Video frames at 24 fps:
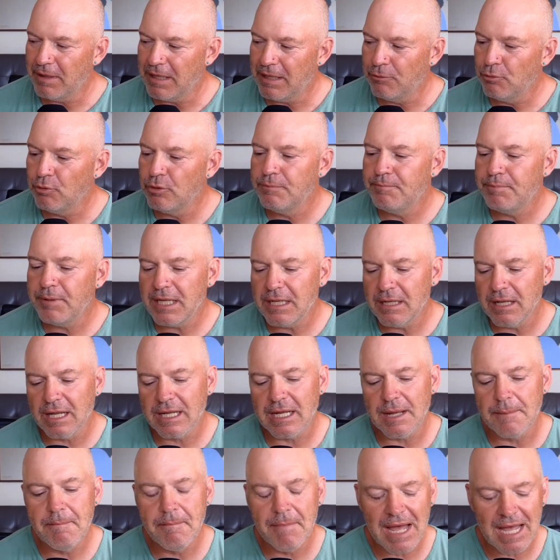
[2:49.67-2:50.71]
would be
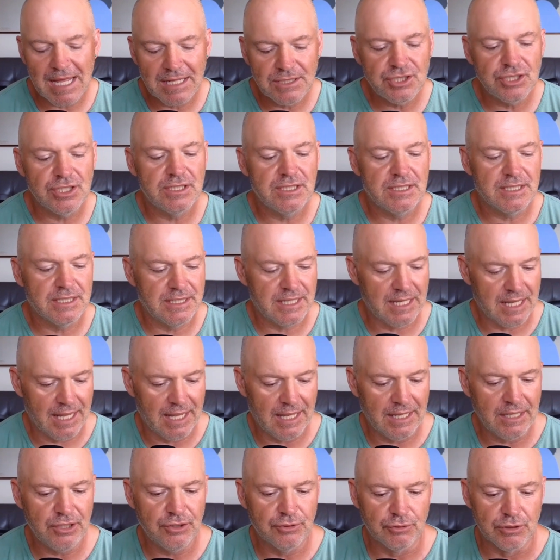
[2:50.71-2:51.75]
like, imagine
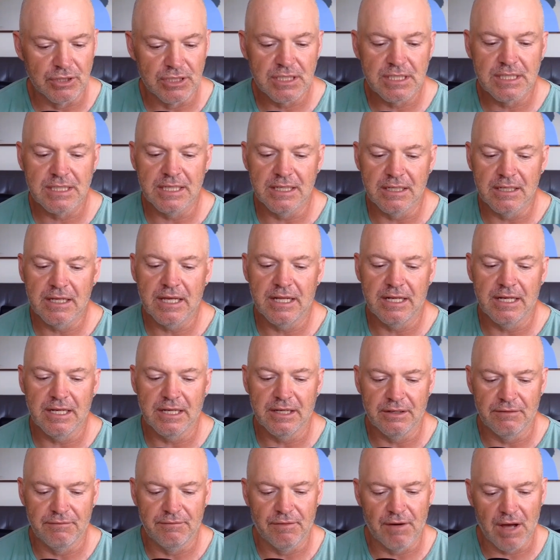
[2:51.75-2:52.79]
today you are still getting
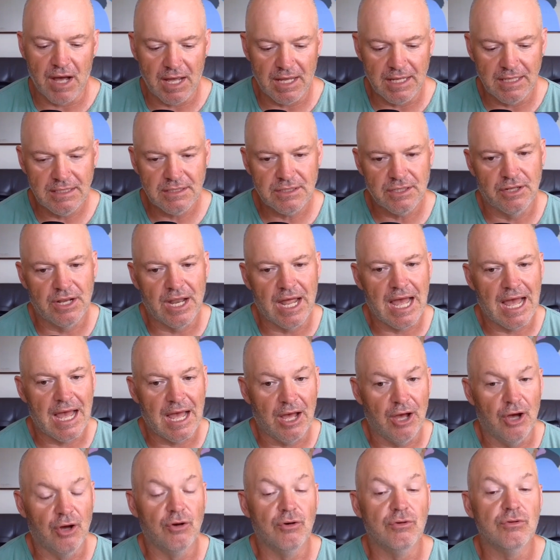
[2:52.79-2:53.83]
advice on
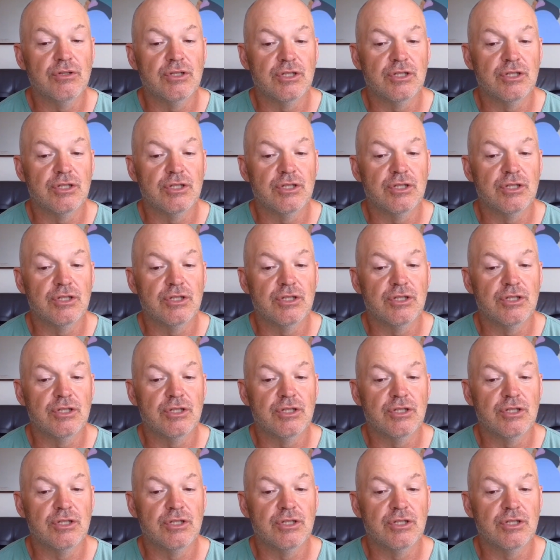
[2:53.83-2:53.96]
how